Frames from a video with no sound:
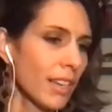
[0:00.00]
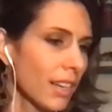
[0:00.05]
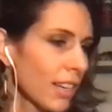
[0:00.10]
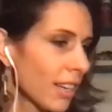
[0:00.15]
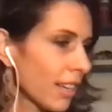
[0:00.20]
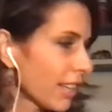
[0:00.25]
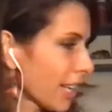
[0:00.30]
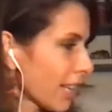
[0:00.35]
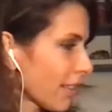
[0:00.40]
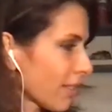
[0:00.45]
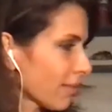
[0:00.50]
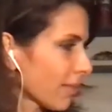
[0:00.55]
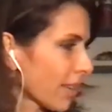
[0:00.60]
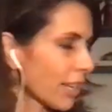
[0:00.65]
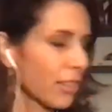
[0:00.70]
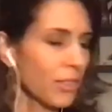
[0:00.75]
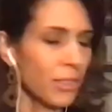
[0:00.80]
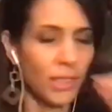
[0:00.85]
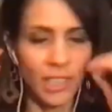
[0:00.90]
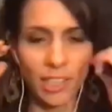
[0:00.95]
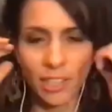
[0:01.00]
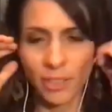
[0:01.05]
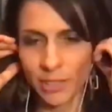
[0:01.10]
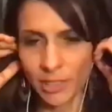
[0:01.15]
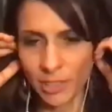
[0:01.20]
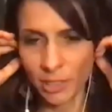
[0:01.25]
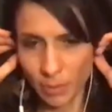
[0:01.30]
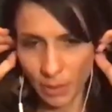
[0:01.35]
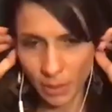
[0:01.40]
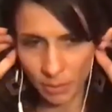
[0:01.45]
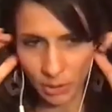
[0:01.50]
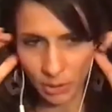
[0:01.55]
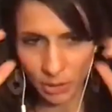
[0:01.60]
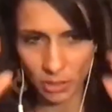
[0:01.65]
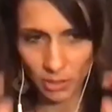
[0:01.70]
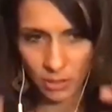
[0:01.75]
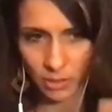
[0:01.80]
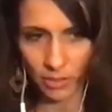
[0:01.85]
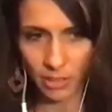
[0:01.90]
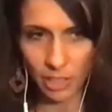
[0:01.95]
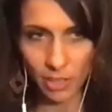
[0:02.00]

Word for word: uh, and I, I, know a lot of other people too.